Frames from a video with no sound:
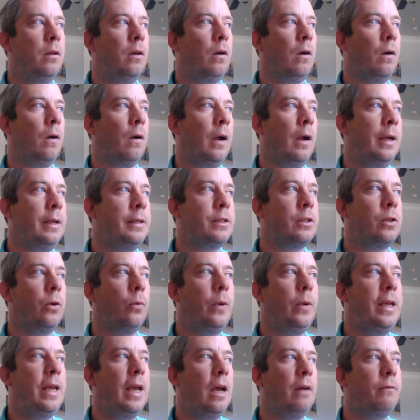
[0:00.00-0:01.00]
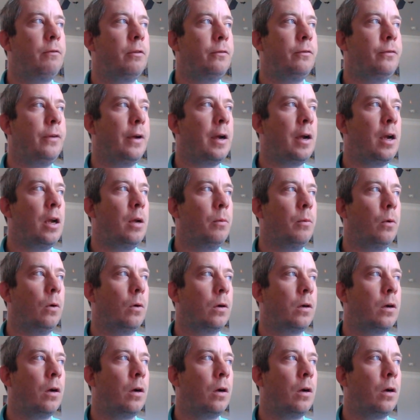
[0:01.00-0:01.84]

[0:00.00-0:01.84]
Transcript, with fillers: All right, so we have a variable